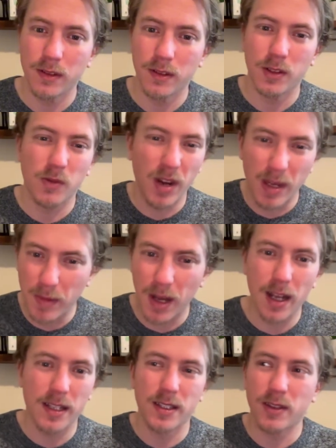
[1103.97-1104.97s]
$20,
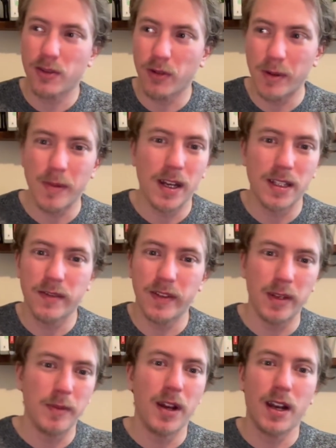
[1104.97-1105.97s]
$30,
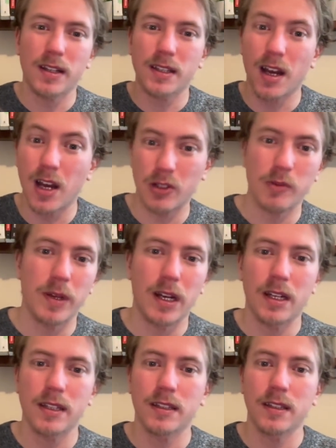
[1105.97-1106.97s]
$50,
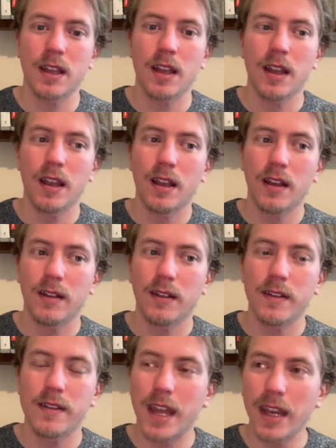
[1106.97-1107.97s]

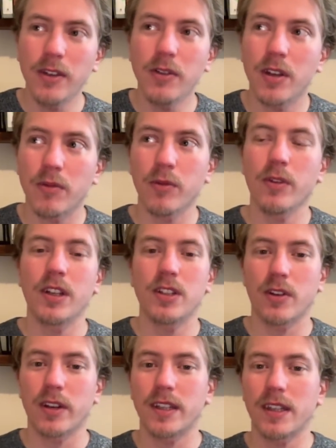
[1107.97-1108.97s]
$100, then you can really
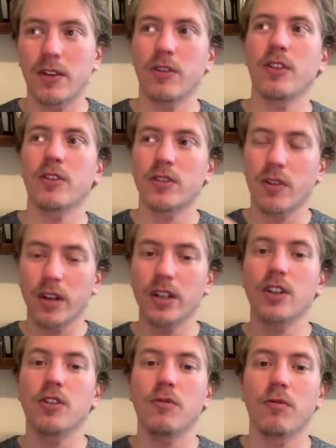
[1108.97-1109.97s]
start, they're starting
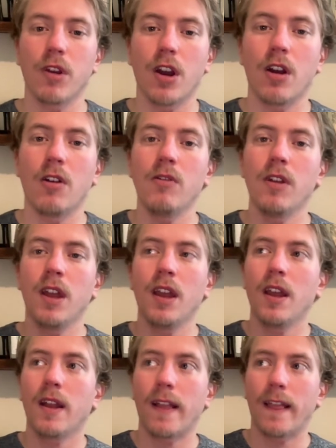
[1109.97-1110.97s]
to grow
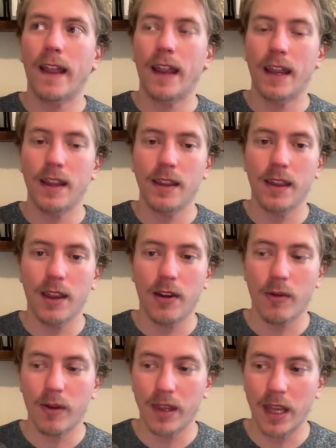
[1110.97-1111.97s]
in
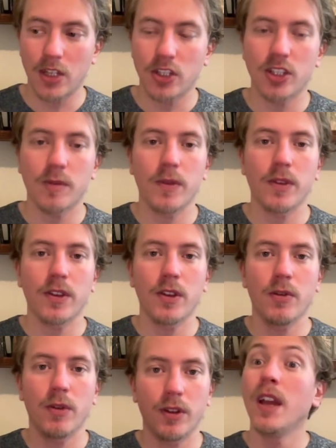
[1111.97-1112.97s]
their relationship with
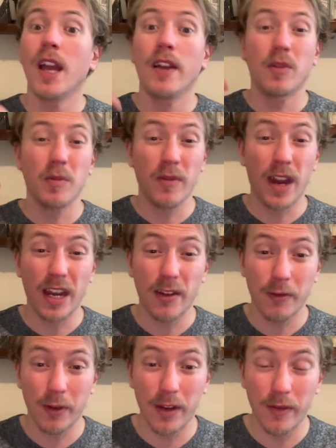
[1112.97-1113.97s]
you. And if you're providing
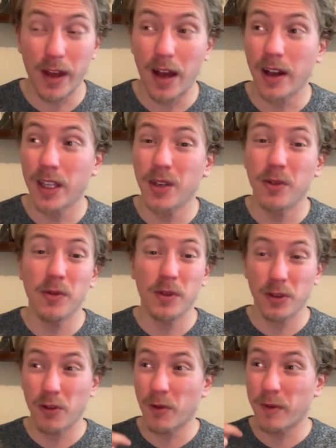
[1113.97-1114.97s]
free value,
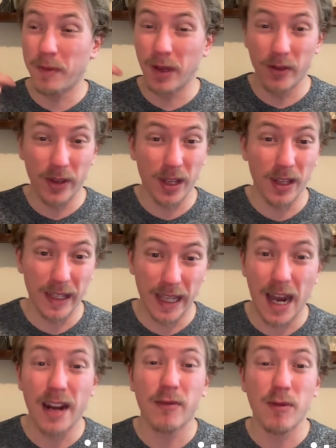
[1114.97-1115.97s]
you're building a
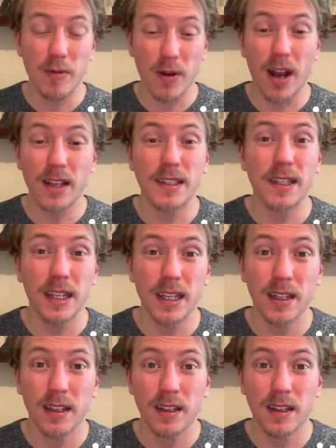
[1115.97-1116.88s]
lot of reciprocity,